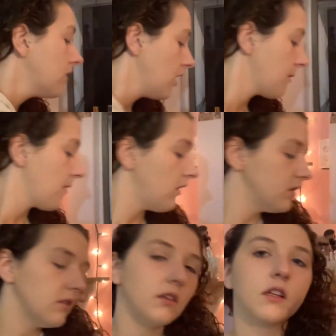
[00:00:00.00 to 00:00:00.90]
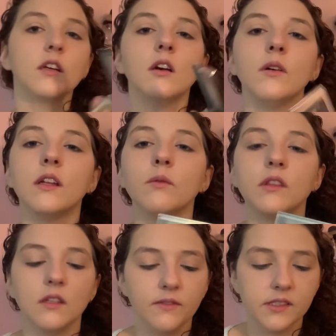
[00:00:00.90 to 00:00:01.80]
I'm also going to go in with
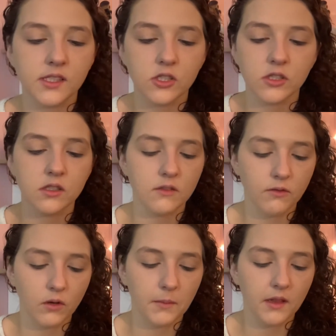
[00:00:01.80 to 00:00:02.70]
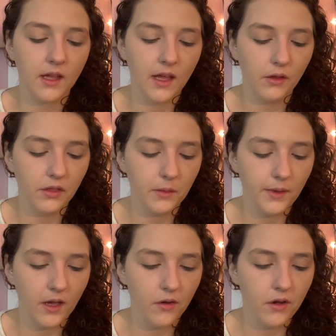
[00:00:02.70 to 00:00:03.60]
the Physicians Formula Healthy
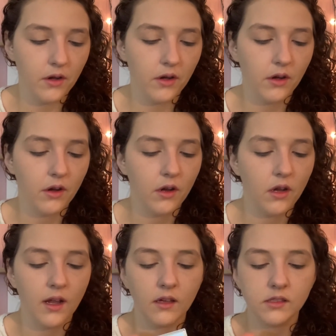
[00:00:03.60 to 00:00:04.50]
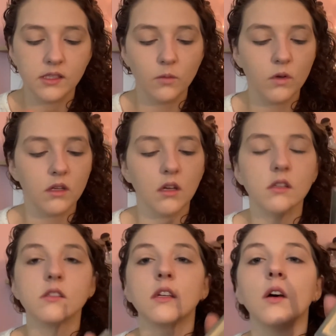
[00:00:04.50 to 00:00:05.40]
Powder, LC1
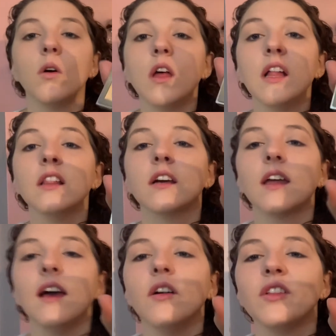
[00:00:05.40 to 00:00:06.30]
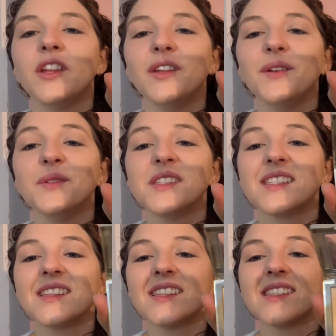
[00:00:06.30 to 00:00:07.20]
also. Look at how used
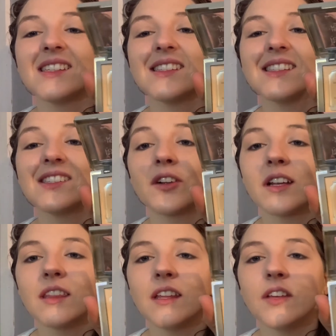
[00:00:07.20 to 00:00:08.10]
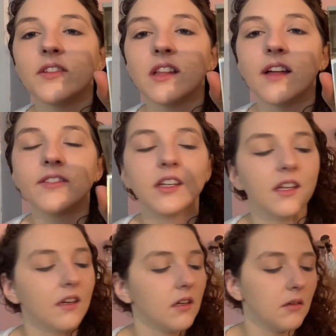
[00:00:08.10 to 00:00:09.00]
this is. Is there anything even left in
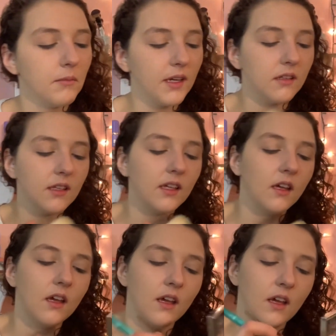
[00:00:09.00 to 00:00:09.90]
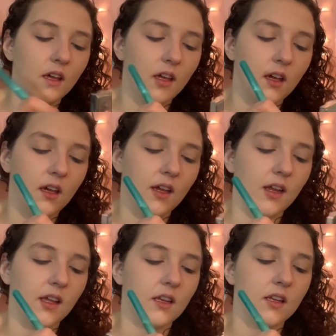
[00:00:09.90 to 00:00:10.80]
here? Barely. Gotta
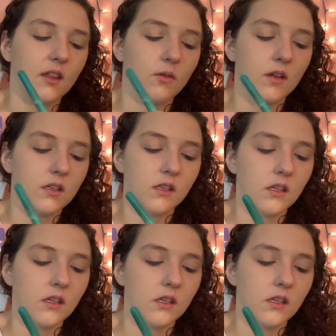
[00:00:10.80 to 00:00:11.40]
get another one.